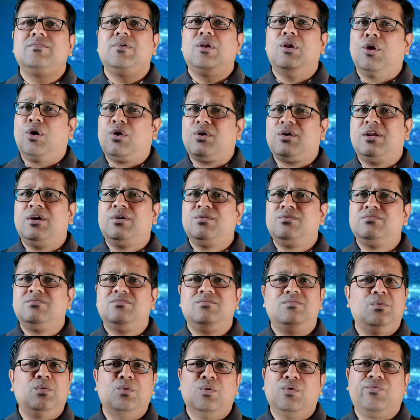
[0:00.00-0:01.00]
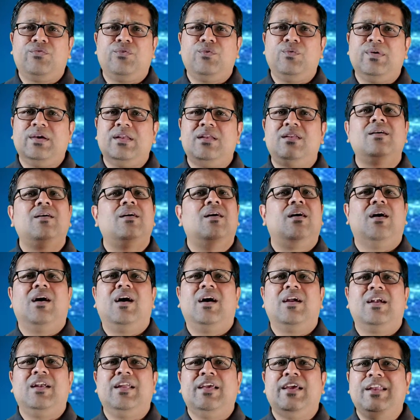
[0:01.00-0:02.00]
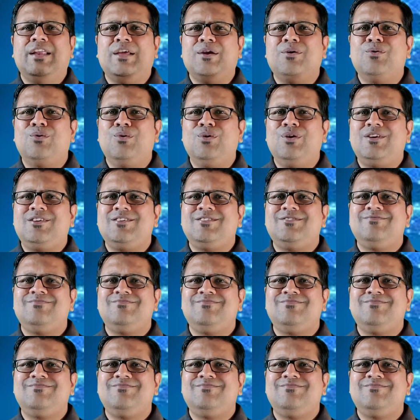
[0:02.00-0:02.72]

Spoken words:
Lockdown, no fuel, hardly any gold.